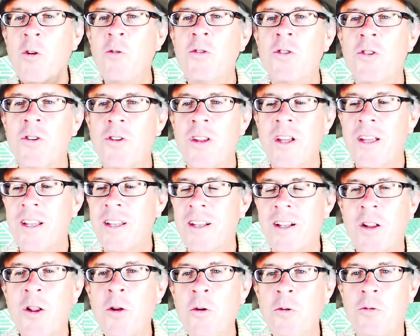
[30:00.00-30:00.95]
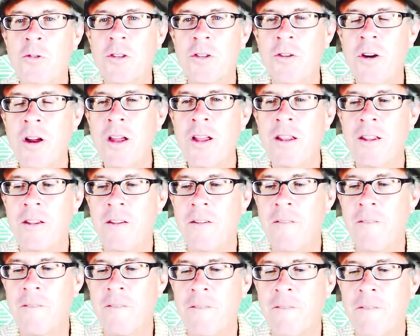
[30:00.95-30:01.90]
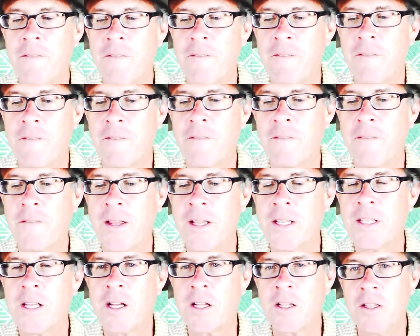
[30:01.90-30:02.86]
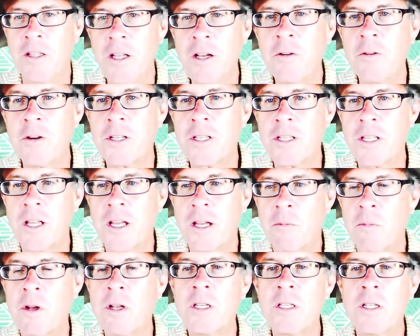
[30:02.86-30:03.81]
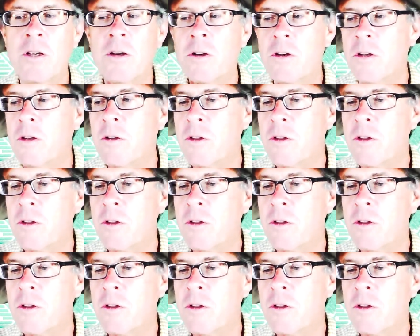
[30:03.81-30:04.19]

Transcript: closer than close, right? It's the nearest thing. What is near,